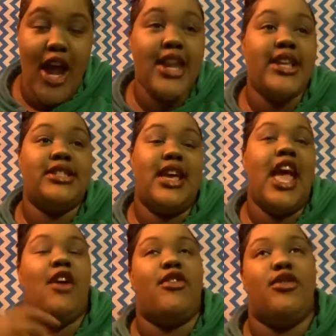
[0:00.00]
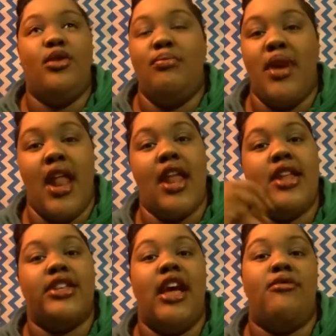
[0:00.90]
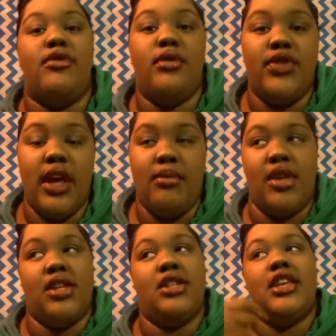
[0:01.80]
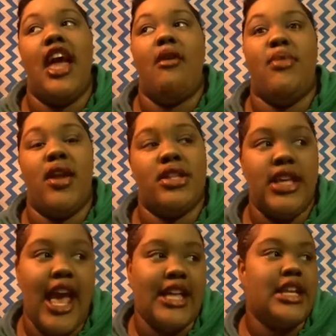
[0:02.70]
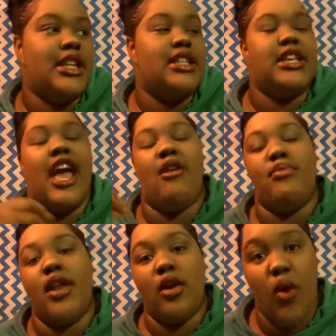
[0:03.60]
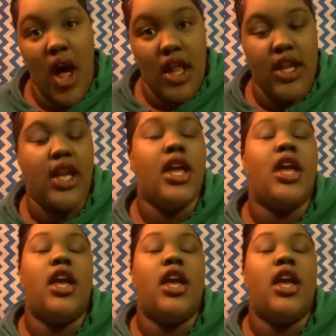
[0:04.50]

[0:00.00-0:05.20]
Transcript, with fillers: I need to have a new band. I need to have new thumbnails. I need to have better tags. I need to have better quality.